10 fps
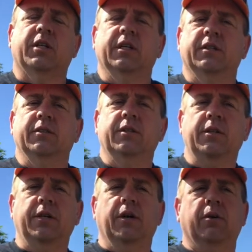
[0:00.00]
can,
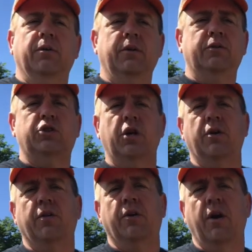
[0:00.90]

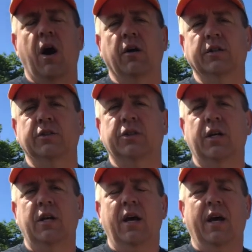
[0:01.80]
share their knowledge
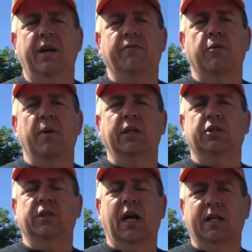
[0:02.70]
and information.